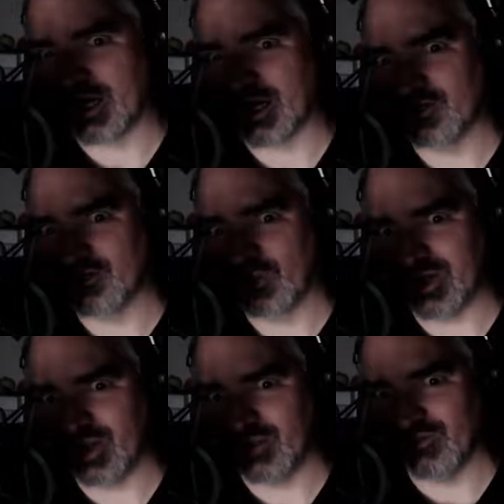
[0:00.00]
onto an
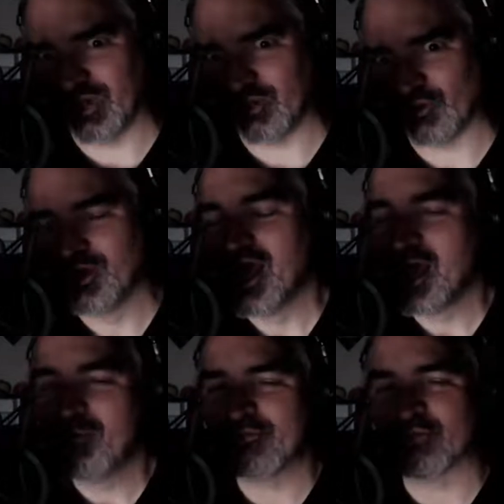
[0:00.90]
elevator,
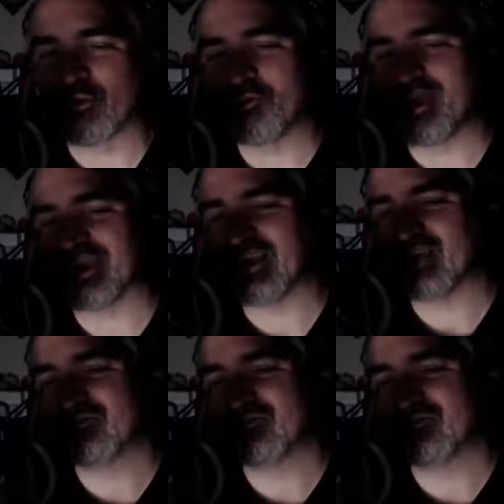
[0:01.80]
before making